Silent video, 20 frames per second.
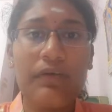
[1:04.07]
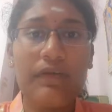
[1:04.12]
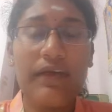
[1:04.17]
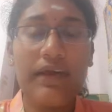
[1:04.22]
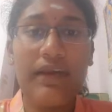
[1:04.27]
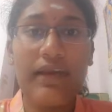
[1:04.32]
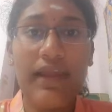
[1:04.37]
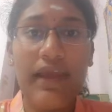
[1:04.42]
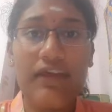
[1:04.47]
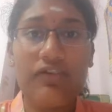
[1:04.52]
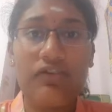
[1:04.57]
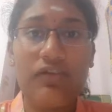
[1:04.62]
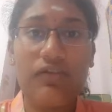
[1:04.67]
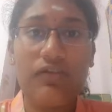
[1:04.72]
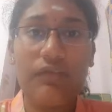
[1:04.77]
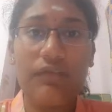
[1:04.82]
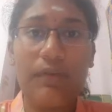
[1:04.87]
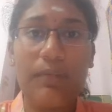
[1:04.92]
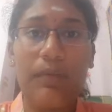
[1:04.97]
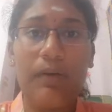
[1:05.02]
the relations
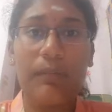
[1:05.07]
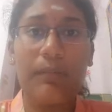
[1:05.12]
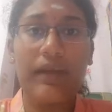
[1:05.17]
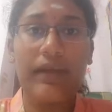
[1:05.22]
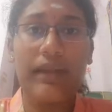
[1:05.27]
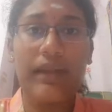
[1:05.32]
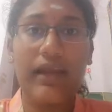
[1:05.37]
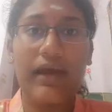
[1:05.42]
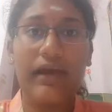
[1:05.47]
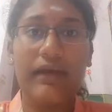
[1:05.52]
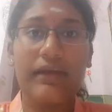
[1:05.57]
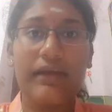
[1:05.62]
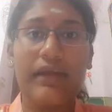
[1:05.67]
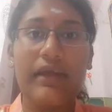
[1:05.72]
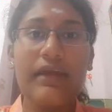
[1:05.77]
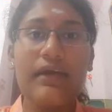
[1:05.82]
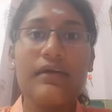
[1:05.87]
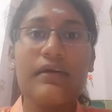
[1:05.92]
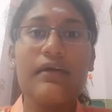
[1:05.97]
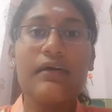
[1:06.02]
of the popliteal
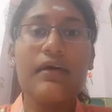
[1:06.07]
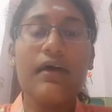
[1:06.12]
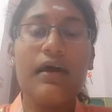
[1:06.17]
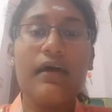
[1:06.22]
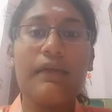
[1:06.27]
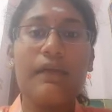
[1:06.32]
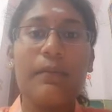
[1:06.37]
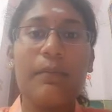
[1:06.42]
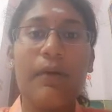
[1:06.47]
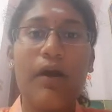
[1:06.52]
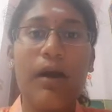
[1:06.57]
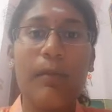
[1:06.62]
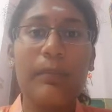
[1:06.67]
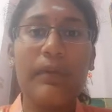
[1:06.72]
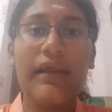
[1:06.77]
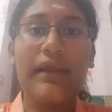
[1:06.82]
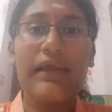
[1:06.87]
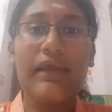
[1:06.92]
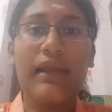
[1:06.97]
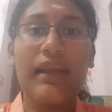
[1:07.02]
artery. The
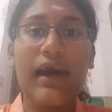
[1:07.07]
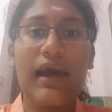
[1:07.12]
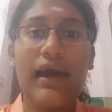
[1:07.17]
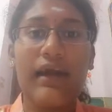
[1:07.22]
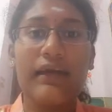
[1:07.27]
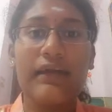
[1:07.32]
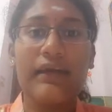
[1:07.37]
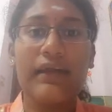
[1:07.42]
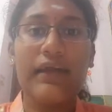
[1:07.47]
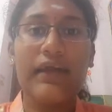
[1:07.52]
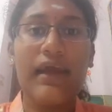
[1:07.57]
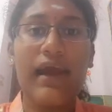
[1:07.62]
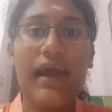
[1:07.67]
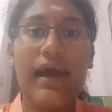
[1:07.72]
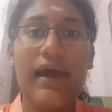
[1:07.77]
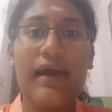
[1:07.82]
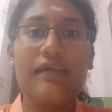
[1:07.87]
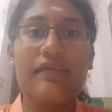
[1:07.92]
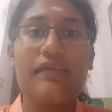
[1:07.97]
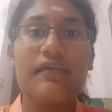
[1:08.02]
popliteal artery
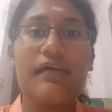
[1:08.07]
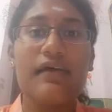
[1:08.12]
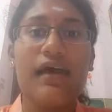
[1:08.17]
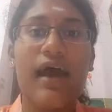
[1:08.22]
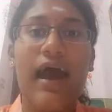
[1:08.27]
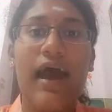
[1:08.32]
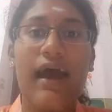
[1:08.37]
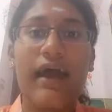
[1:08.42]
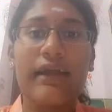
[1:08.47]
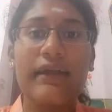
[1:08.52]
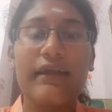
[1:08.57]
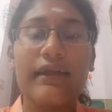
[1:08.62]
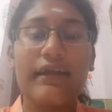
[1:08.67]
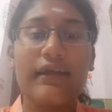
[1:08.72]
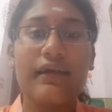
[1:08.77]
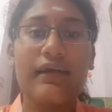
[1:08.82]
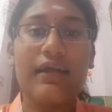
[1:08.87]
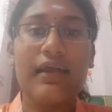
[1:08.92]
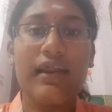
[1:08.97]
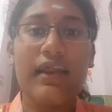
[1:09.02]
has
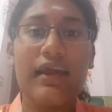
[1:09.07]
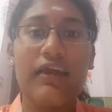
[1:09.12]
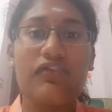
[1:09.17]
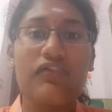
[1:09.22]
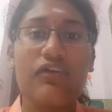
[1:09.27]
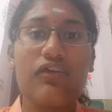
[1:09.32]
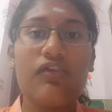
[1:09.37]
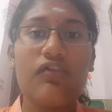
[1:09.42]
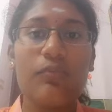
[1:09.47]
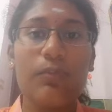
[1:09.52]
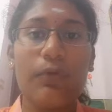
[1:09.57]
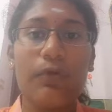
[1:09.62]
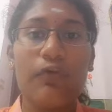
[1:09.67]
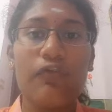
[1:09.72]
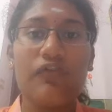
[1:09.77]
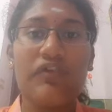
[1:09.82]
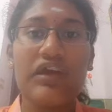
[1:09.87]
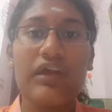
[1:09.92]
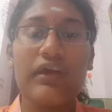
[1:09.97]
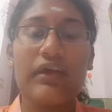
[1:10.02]
anterior relations,
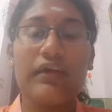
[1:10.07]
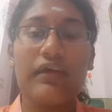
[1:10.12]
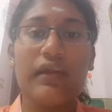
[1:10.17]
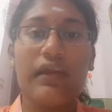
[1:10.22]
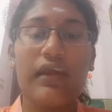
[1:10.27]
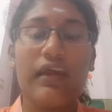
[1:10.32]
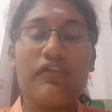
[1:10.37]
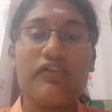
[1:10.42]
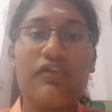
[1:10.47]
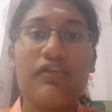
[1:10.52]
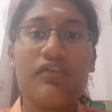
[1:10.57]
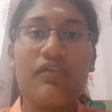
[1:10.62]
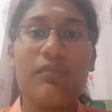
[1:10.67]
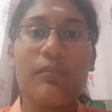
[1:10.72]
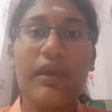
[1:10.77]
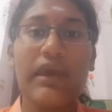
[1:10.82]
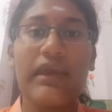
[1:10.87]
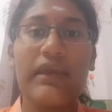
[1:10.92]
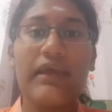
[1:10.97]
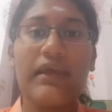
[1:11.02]
posterior relations,
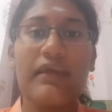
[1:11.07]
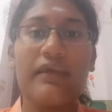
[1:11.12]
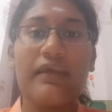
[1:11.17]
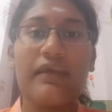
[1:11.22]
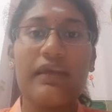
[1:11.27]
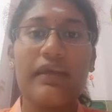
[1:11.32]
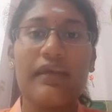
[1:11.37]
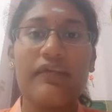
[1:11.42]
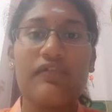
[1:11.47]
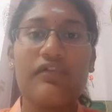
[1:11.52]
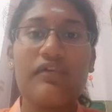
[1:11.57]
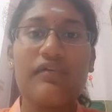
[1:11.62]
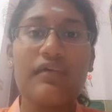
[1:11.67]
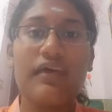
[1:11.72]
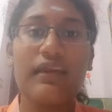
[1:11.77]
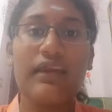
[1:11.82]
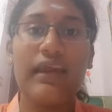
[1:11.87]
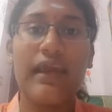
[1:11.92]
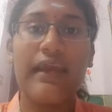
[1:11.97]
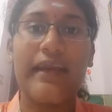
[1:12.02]
medial relations
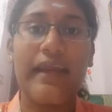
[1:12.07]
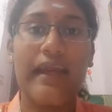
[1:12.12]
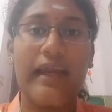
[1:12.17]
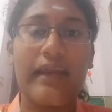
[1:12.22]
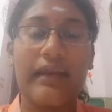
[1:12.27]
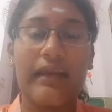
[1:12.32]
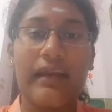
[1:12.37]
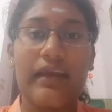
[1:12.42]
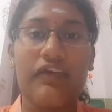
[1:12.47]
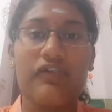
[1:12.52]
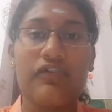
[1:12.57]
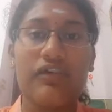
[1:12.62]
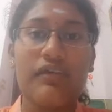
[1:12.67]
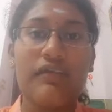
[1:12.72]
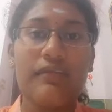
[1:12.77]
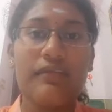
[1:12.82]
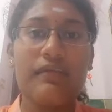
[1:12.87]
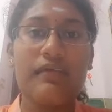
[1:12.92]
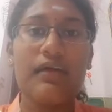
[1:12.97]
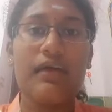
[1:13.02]
and lateral
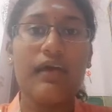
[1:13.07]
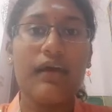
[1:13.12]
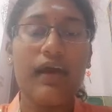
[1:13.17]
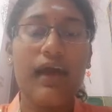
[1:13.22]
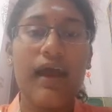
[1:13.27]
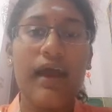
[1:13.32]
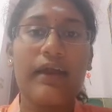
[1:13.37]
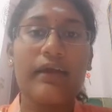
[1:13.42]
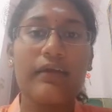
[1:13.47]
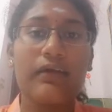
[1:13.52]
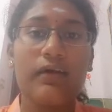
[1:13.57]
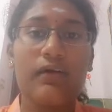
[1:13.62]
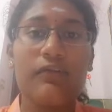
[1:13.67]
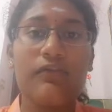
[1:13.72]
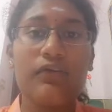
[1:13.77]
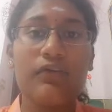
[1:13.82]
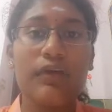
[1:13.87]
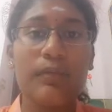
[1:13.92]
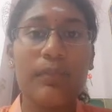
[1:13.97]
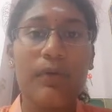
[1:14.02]
relations, and
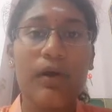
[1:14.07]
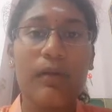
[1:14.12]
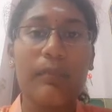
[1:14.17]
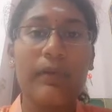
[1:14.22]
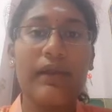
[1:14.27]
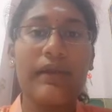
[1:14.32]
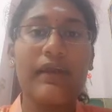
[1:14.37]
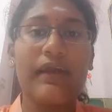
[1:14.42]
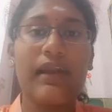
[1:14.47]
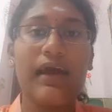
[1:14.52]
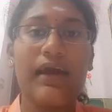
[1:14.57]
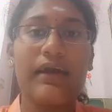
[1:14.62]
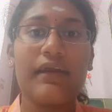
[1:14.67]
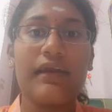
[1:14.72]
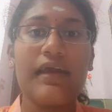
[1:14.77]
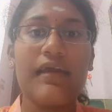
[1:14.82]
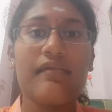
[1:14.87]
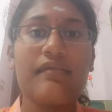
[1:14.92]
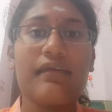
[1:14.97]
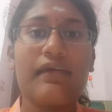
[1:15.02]
also the popliteal
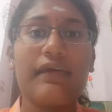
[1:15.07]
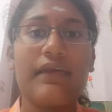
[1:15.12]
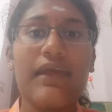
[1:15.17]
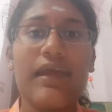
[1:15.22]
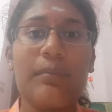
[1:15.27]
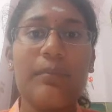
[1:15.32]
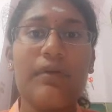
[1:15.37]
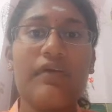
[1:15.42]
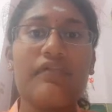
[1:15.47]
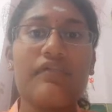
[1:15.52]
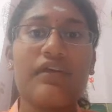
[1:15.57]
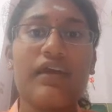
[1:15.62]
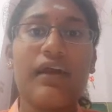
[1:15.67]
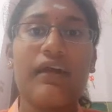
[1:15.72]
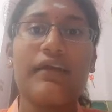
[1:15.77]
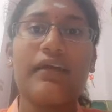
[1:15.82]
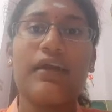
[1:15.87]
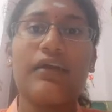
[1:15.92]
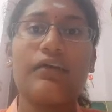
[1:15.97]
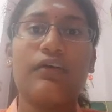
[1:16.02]
artery is the deepest
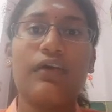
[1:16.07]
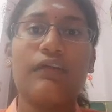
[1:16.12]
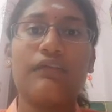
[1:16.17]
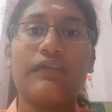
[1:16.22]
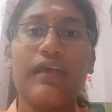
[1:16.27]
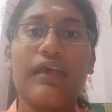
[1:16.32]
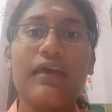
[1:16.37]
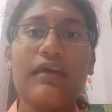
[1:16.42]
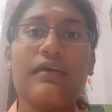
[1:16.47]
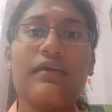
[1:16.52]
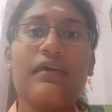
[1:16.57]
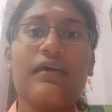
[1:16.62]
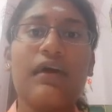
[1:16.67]
content of the